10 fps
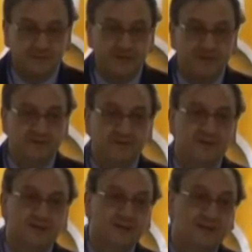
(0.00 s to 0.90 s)
And
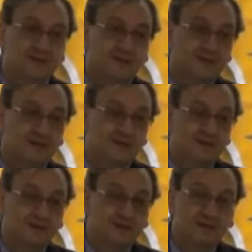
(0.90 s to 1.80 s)
the
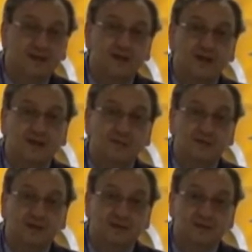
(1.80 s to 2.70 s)

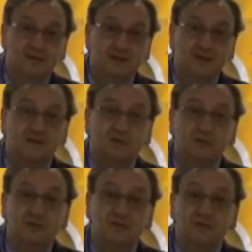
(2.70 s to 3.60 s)
non-albicans are
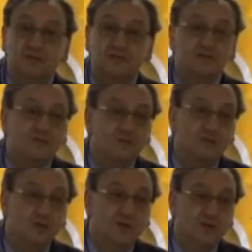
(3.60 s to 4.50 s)
more the
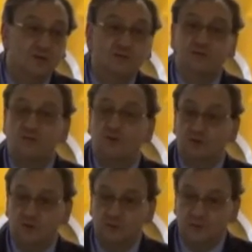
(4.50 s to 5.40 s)
resistant ones to
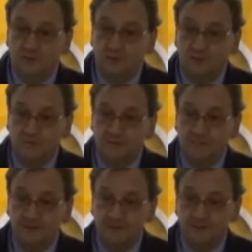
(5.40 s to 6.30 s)
fluconazole.
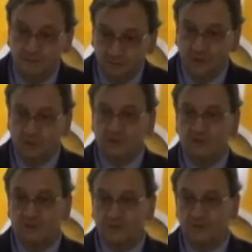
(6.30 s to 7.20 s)

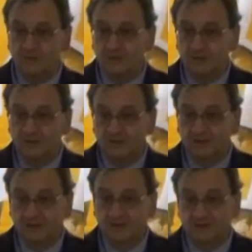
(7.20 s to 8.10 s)
Fluconazole
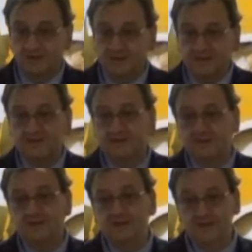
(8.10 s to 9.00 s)
is the
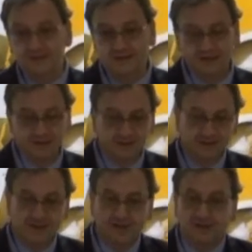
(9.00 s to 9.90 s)
key
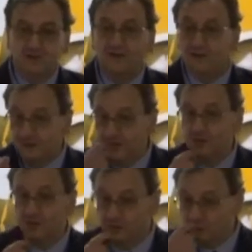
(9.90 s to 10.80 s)
antifungal
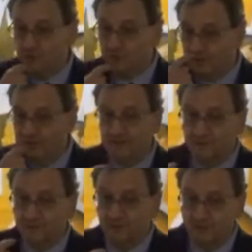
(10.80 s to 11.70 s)
agent which you can
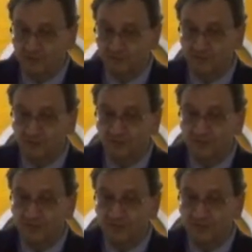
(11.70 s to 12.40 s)
take by mouth.